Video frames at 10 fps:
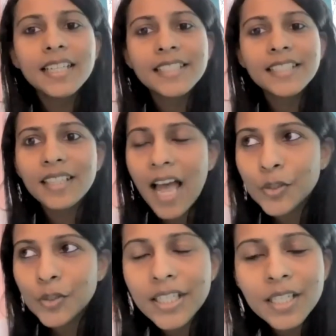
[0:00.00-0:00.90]
it
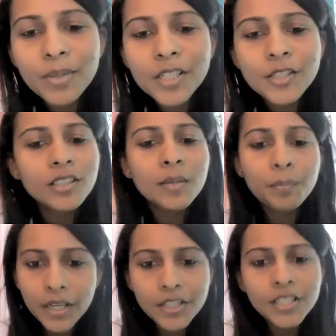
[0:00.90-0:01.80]
actually depends on the
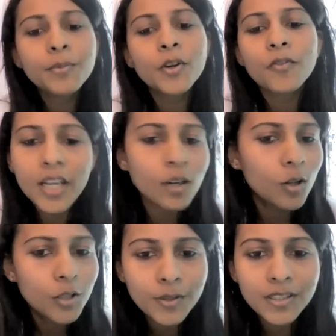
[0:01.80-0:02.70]
patient profile
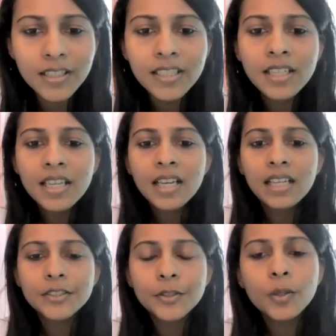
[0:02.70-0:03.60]
also, sir.
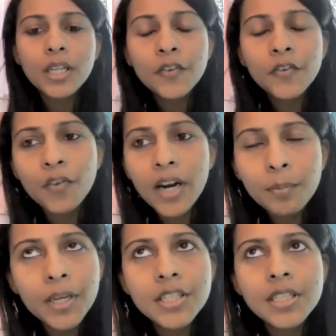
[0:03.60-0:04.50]
So if
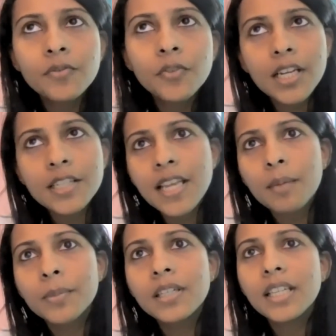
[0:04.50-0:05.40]
one patient, for
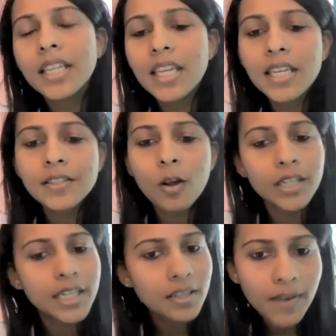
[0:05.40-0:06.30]
example, he was
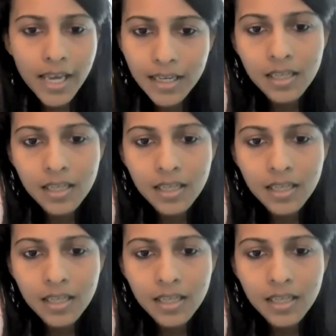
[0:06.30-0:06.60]
already